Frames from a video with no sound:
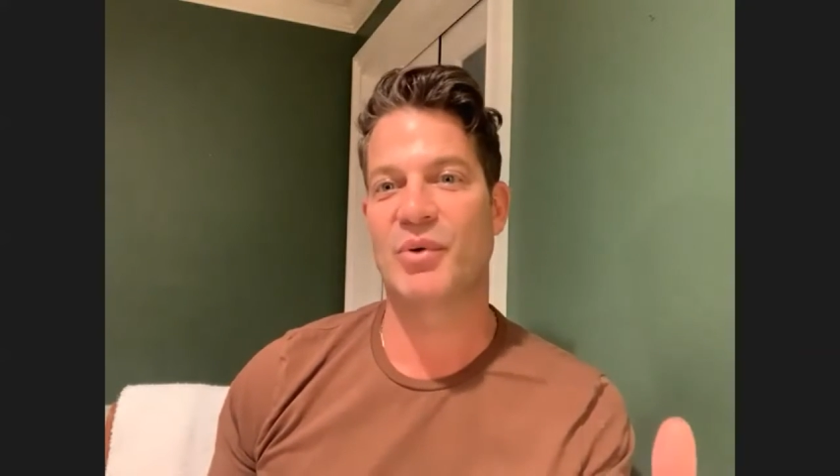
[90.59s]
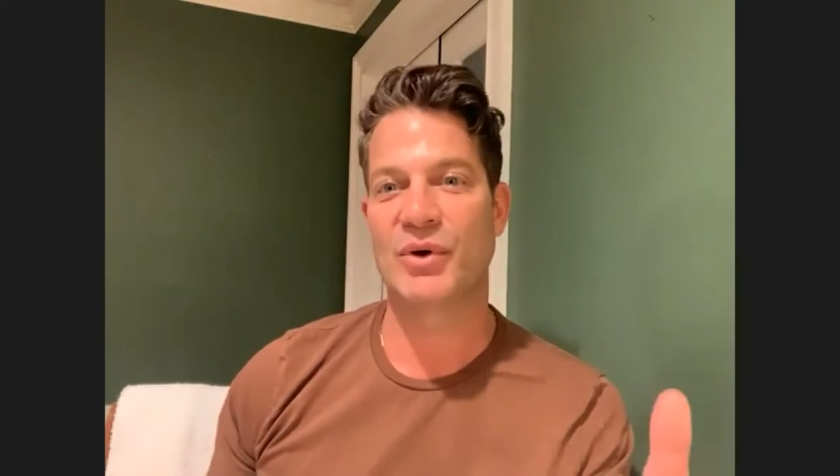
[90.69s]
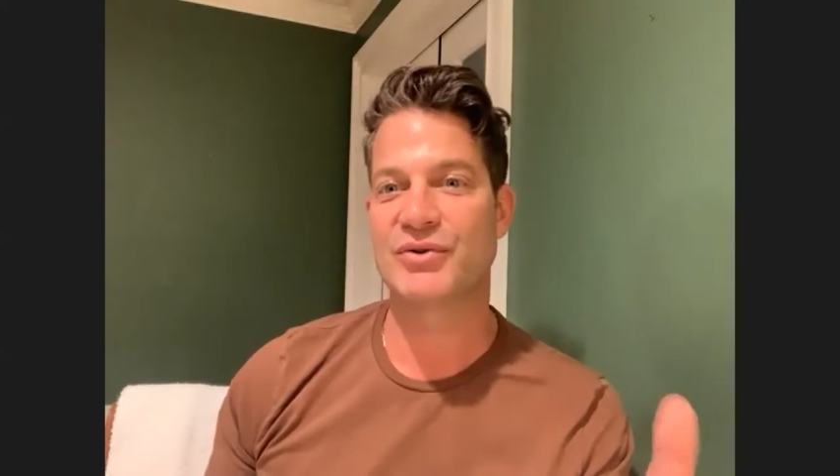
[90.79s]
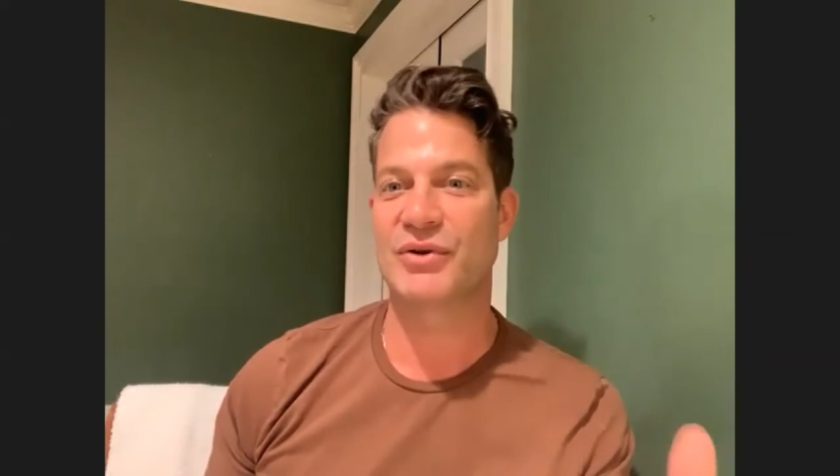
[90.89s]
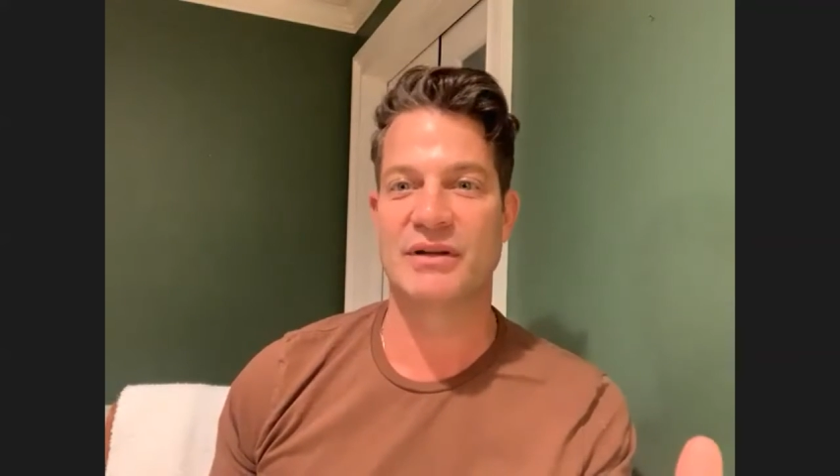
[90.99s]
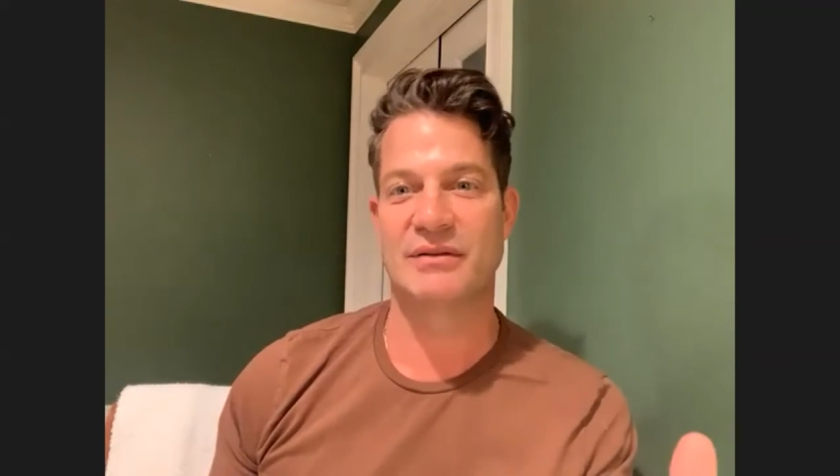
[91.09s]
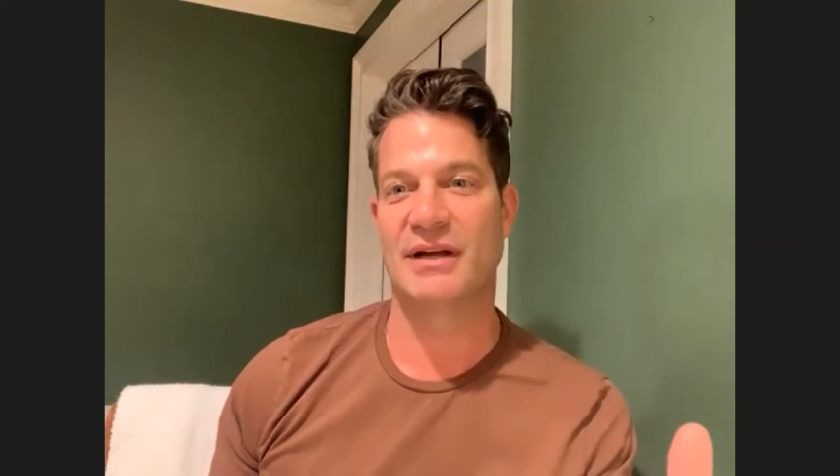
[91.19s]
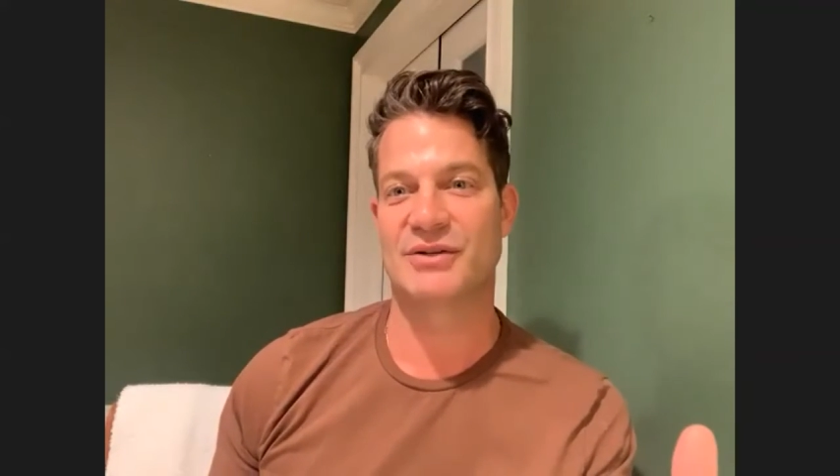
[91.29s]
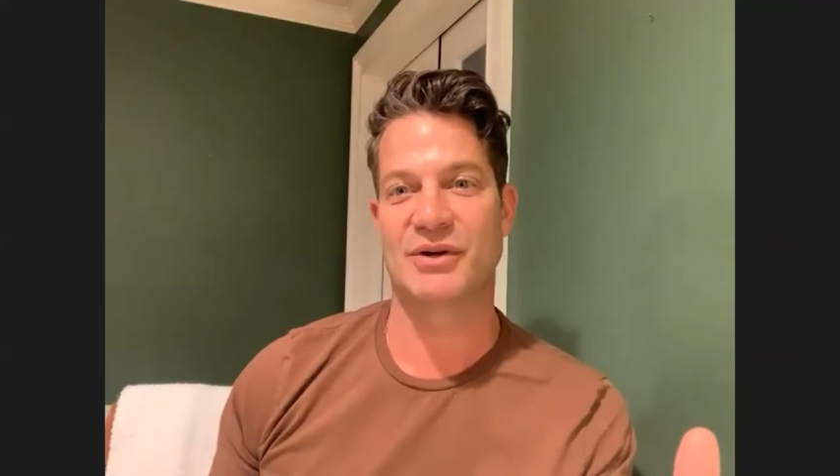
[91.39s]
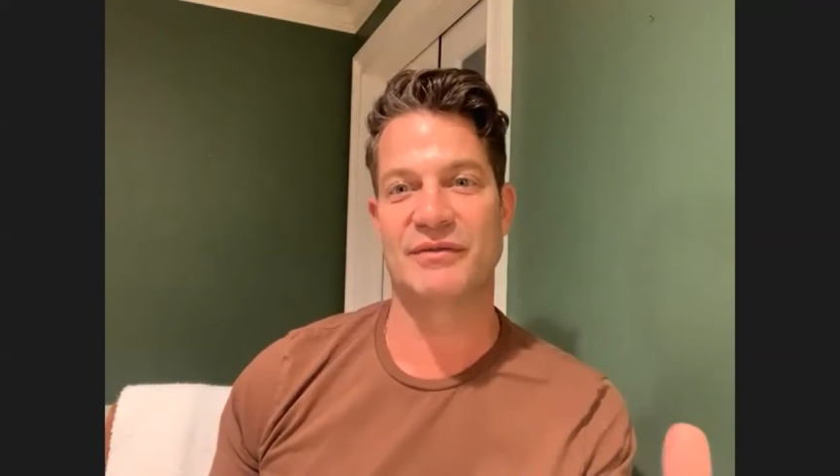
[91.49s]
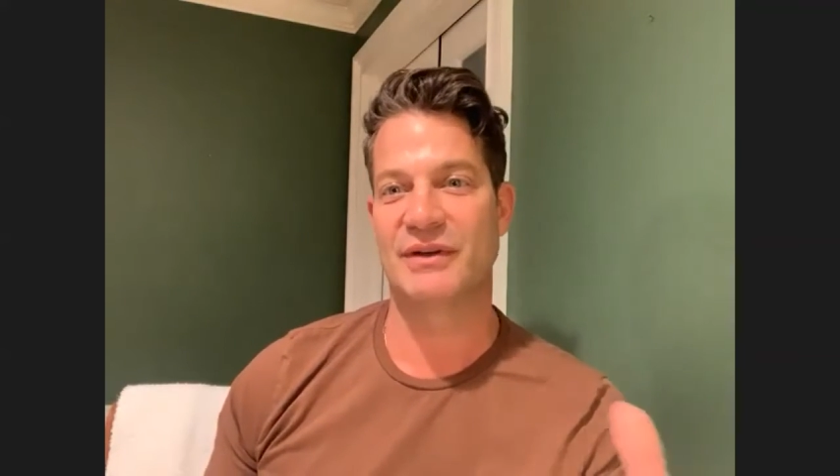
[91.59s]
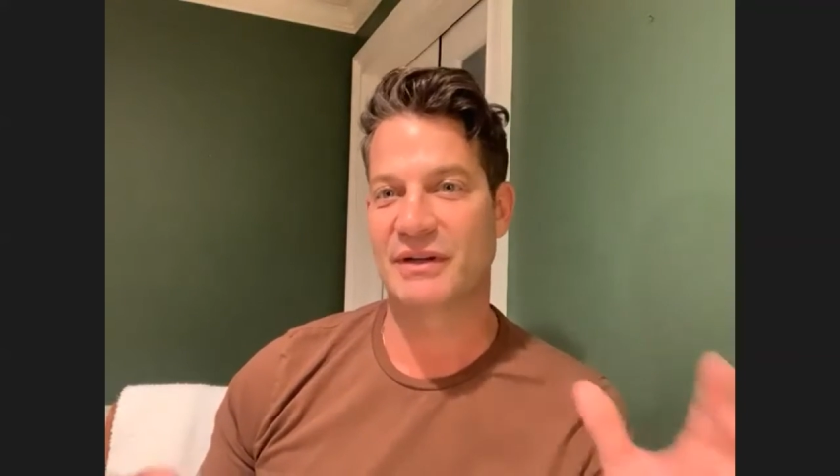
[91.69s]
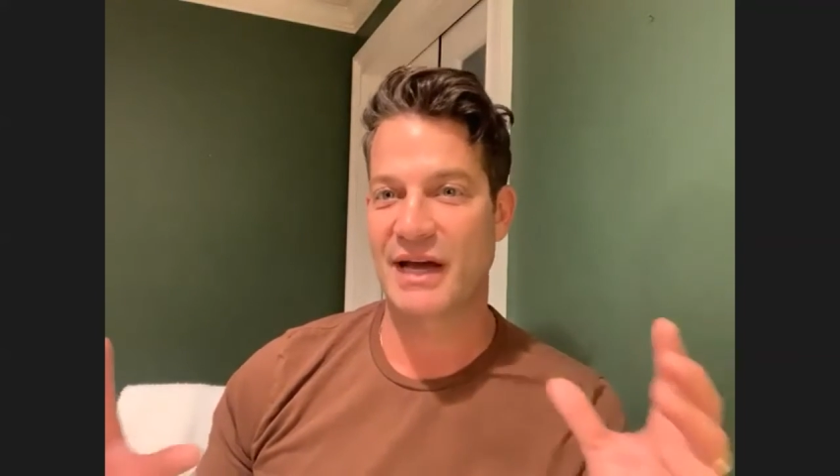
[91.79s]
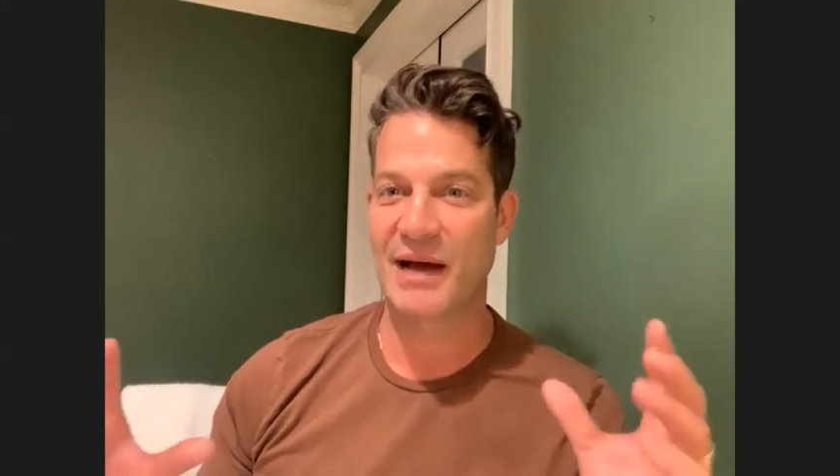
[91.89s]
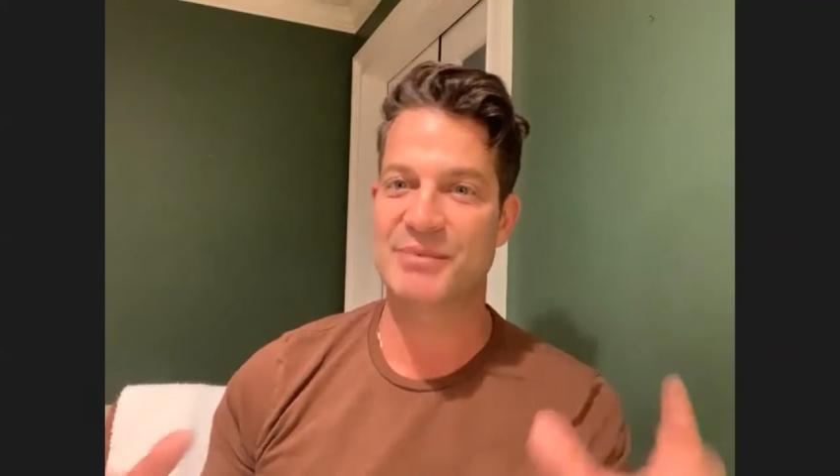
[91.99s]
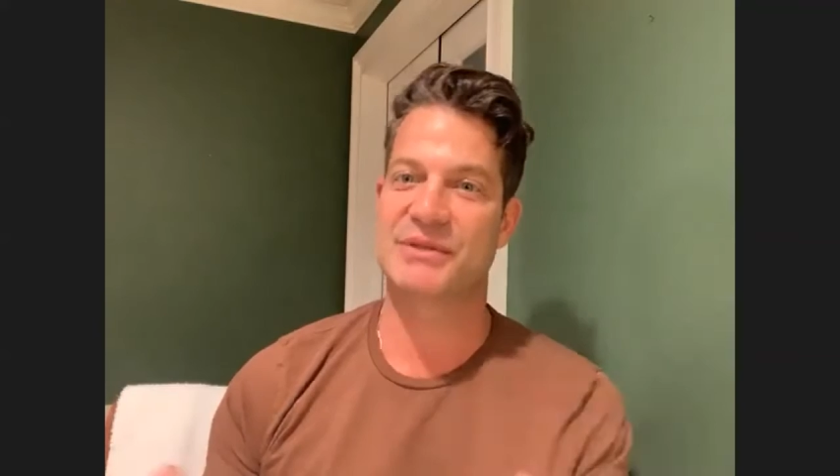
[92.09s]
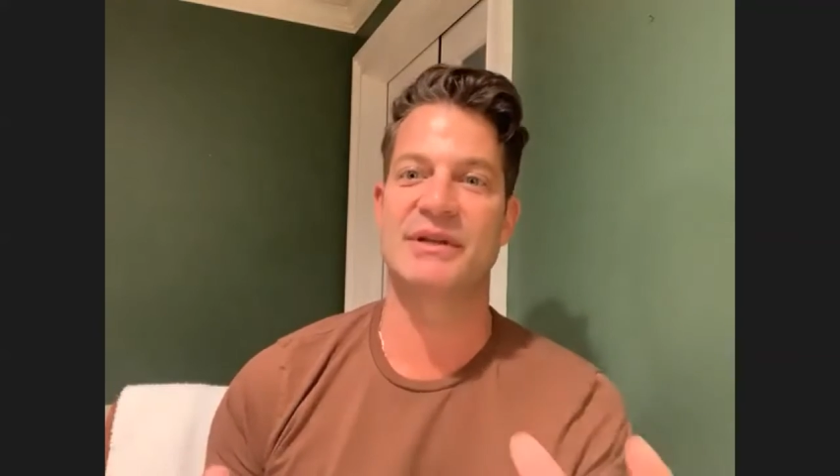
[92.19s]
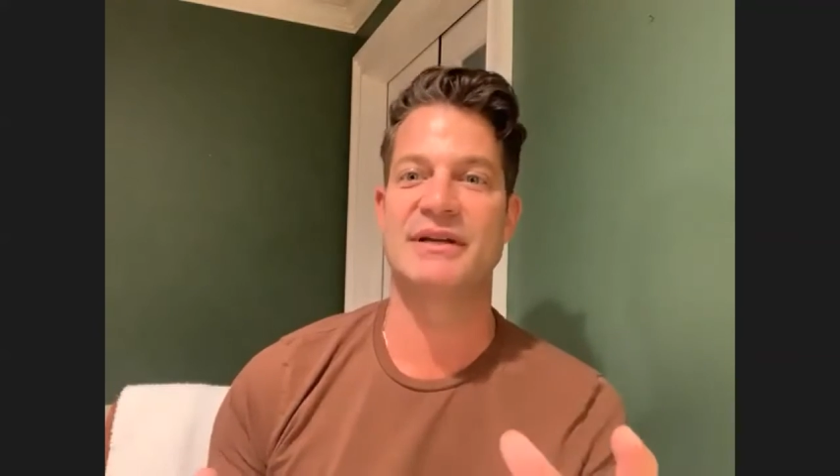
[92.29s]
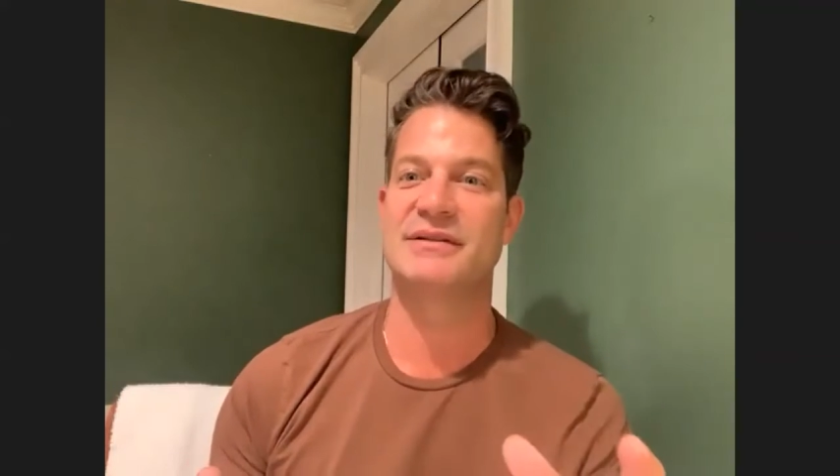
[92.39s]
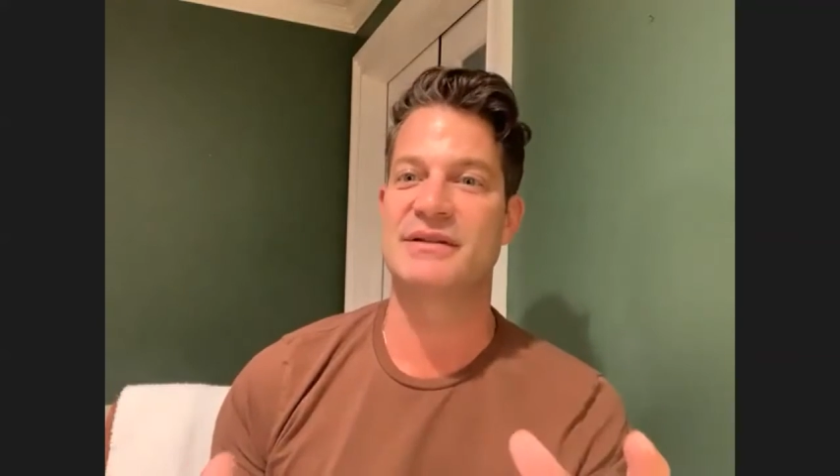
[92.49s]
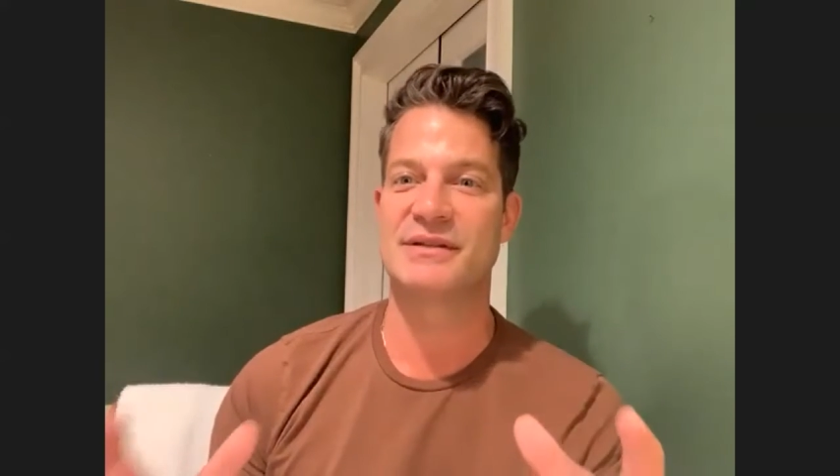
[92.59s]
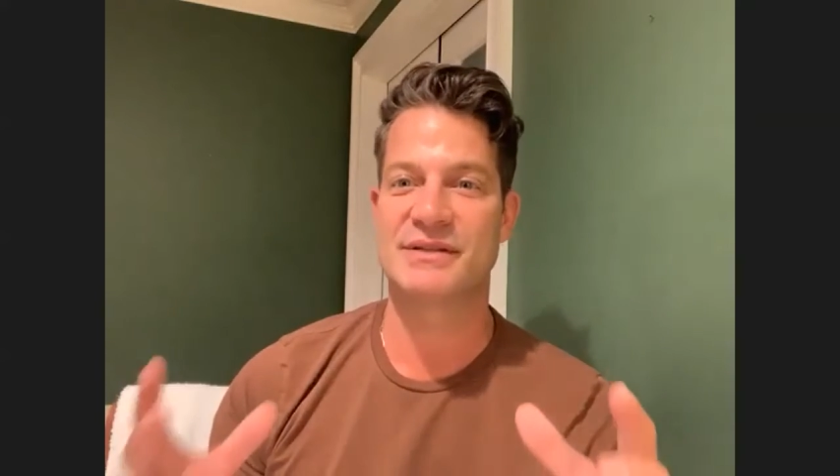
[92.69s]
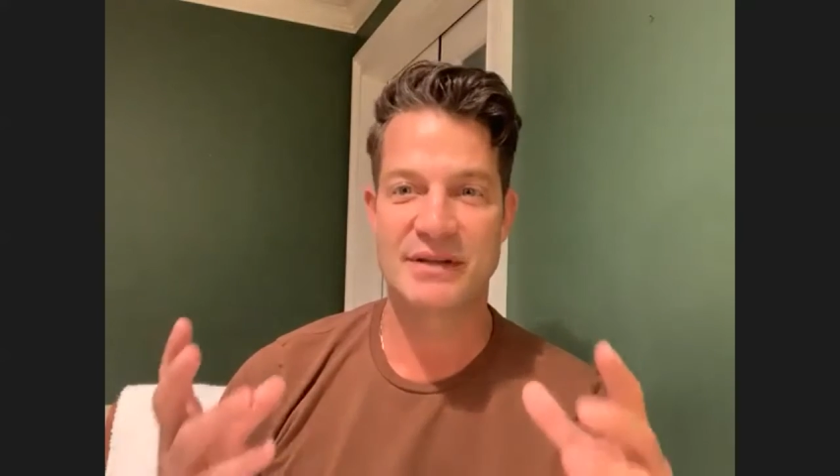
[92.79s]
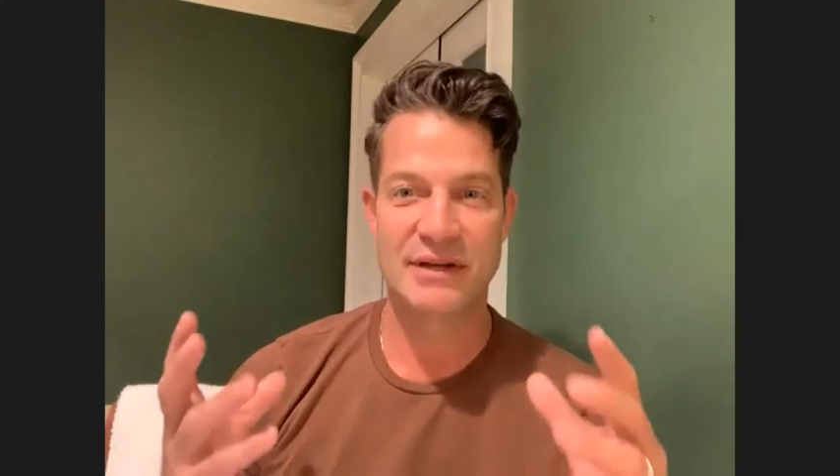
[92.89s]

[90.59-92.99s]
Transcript: portrait that sort of encapsulates these